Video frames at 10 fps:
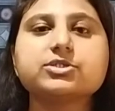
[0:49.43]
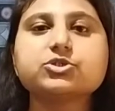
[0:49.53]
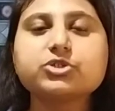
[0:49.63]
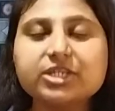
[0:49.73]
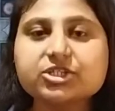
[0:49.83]
a
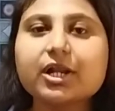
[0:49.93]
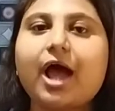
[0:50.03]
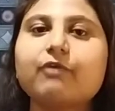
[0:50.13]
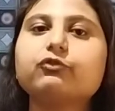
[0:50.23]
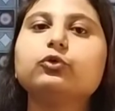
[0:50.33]
teacher
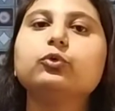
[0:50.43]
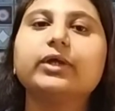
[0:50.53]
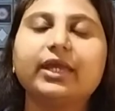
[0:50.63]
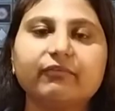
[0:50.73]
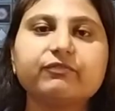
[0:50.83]
have
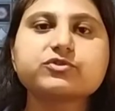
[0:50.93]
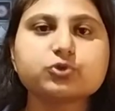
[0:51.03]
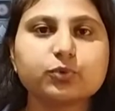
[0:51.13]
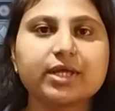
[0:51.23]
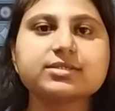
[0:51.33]
to give
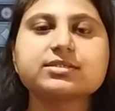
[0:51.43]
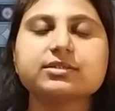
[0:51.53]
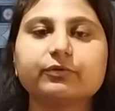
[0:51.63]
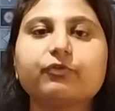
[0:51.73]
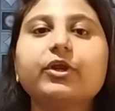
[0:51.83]
students
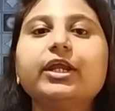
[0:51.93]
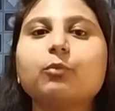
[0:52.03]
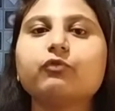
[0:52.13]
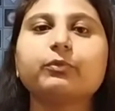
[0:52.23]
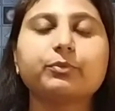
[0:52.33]
the
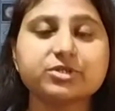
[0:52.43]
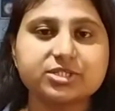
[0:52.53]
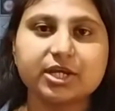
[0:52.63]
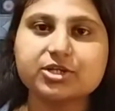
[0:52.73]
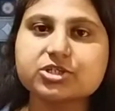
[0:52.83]
freedom of
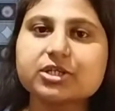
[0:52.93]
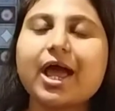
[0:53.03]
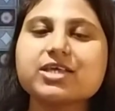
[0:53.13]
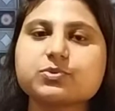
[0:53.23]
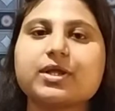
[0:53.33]
appreciation
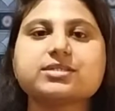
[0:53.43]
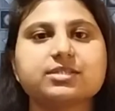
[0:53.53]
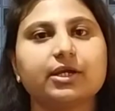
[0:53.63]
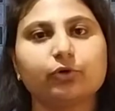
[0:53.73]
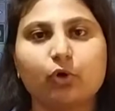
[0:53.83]
as well as
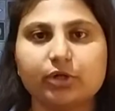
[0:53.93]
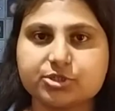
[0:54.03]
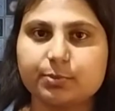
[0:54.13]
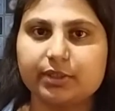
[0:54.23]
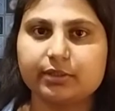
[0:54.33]
the
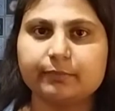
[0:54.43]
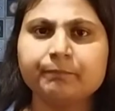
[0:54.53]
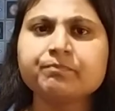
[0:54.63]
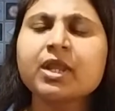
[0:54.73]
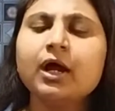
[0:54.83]
acknowledgement
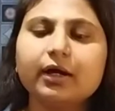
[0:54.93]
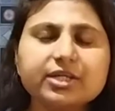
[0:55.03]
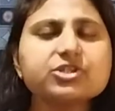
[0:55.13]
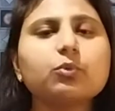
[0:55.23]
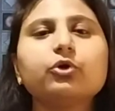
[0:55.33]
a
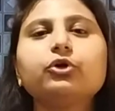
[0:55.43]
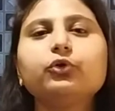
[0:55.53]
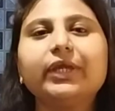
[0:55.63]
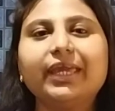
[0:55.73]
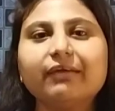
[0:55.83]
teacher
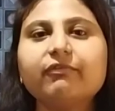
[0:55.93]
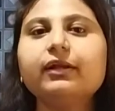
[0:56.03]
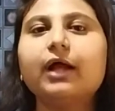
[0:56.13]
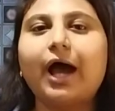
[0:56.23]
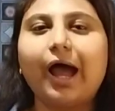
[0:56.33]
wanted to give
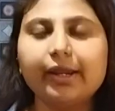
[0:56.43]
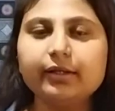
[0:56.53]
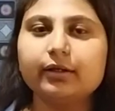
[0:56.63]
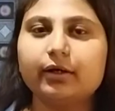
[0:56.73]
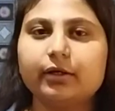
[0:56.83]
an
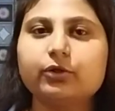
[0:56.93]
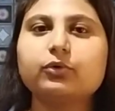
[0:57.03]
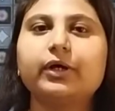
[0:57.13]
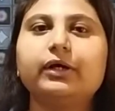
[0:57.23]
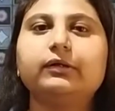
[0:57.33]
idea you
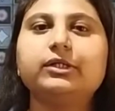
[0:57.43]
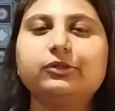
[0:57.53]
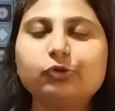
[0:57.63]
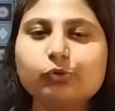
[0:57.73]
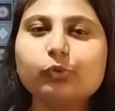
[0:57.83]
know uh,
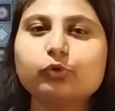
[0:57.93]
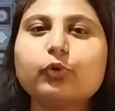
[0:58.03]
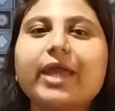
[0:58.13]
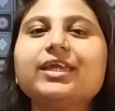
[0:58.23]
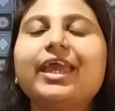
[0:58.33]
to
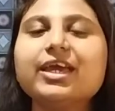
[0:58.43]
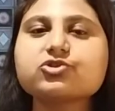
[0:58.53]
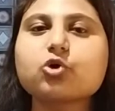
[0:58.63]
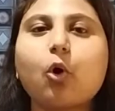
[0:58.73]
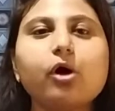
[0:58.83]
to
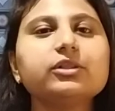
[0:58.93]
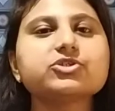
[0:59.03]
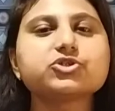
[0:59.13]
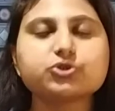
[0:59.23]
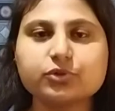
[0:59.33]
engage all
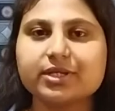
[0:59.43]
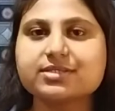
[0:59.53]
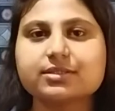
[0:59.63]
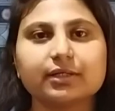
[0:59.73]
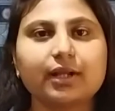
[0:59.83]
the
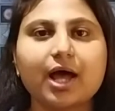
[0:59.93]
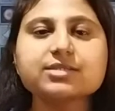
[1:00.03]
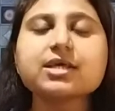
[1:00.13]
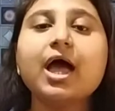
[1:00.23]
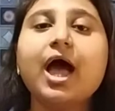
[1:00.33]
students in the
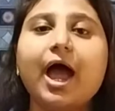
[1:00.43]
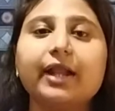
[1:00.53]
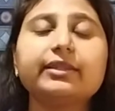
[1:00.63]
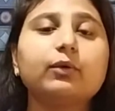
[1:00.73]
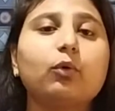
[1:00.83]
class
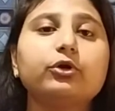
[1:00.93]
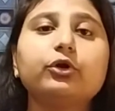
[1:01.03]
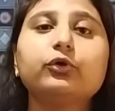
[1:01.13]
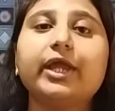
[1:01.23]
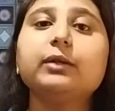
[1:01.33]
and they
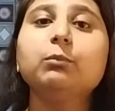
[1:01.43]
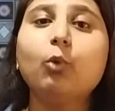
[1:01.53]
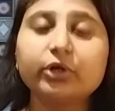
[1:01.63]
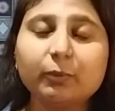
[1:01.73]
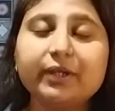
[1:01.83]
wanted to get
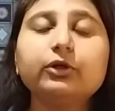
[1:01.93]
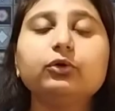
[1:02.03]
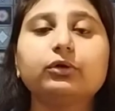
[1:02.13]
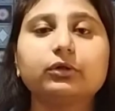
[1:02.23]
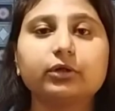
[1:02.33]

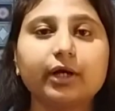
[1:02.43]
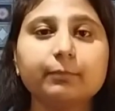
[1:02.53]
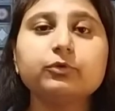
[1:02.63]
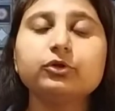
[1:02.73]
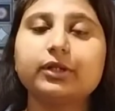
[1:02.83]
motivated to
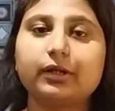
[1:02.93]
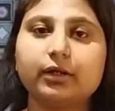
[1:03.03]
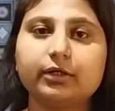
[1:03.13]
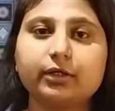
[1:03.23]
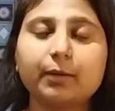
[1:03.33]
come to the
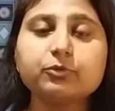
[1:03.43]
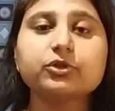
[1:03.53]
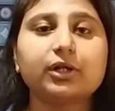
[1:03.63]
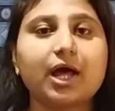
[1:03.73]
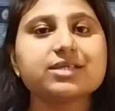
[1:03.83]
uh, come
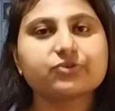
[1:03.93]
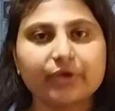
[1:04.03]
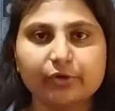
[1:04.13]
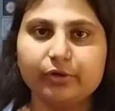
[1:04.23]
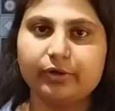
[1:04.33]
to class
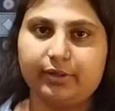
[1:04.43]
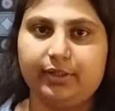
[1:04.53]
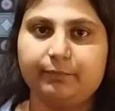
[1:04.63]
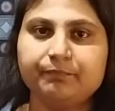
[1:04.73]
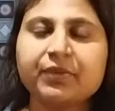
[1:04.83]

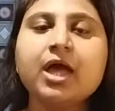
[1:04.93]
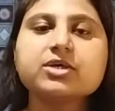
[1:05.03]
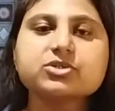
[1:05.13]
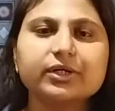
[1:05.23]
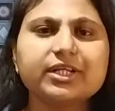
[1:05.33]
regularly
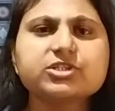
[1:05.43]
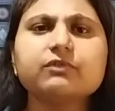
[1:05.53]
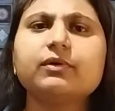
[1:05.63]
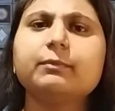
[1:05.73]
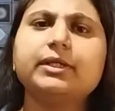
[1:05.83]
so a
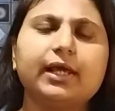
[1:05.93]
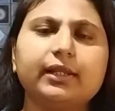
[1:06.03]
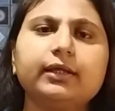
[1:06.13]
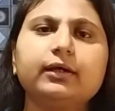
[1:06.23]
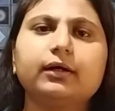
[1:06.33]
teacher will be
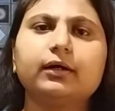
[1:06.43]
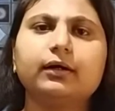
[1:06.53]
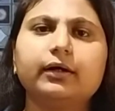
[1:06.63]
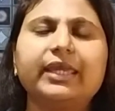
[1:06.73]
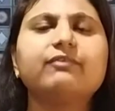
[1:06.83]
telling,
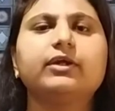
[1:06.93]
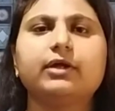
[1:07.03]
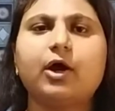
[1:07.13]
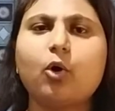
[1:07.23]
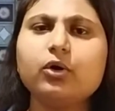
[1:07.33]
uh,
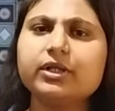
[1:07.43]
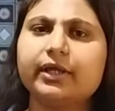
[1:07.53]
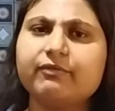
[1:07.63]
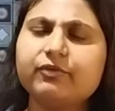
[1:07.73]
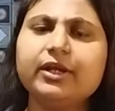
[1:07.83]
giving all
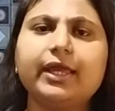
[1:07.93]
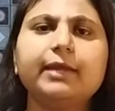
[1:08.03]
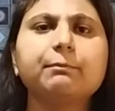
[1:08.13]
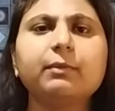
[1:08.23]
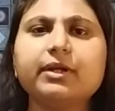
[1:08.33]
the, every day
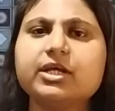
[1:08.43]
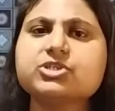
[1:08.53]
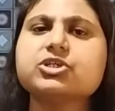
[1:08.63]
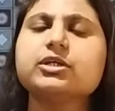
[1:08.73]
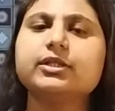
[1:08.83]

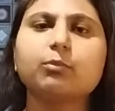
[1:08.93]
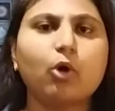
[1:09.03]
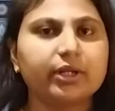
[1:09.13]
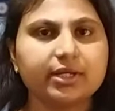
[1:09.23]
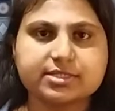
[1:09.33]
implementation in the
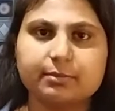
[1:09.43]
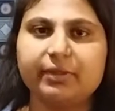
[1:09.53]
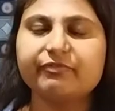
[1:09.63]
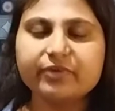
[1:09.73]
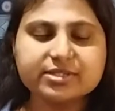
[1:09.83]
morning
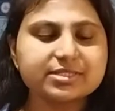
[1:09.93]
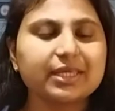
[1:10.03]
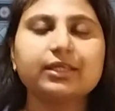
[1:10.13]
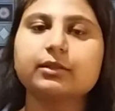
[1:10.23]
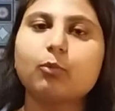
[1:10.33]
assembly. First
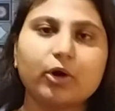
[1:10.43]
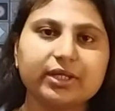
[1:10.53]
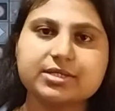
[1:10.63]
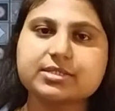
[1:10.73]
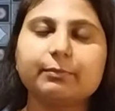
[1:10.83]
thing in the
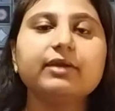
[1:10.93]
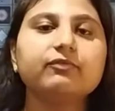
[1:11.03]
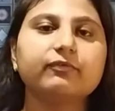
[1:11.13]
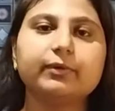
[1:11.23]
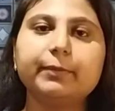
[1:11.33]
morning
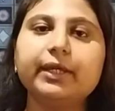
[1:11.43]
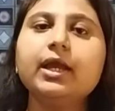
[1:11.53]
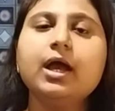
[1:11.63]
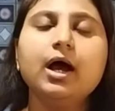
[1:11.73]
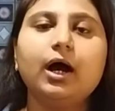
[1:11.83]
assembly, we will
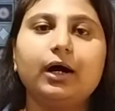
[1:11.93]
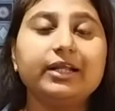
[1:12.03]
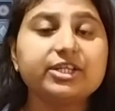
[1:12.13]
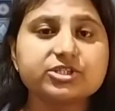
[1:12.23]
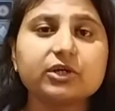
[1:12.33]
be uh,
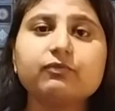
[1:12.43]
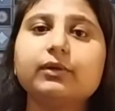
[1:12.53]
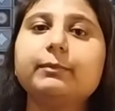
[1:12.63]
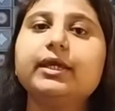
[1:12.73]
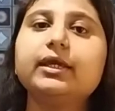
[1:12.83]
a teacher
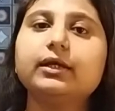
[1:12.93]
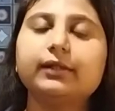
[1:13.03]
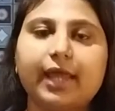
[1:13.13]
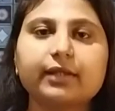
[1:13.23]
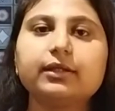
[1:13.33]
will be
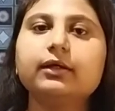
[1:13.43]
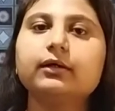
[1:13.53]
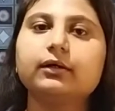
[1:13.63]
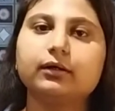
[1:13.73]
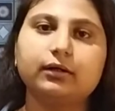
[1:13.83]

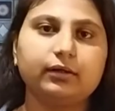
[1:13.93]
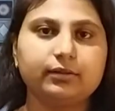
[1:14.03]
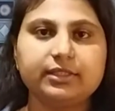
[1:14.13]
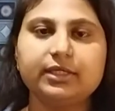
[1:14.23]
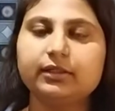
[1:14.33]
collecting
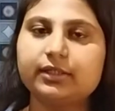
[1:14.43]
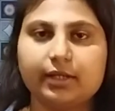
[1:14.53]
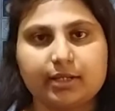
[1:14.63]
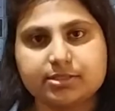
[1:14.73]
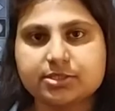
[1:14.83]
uh, the
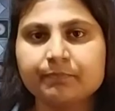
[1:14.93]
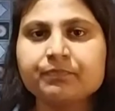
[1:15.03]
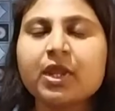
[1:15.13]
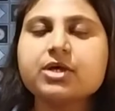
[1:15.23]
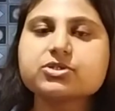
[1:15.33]
attendance.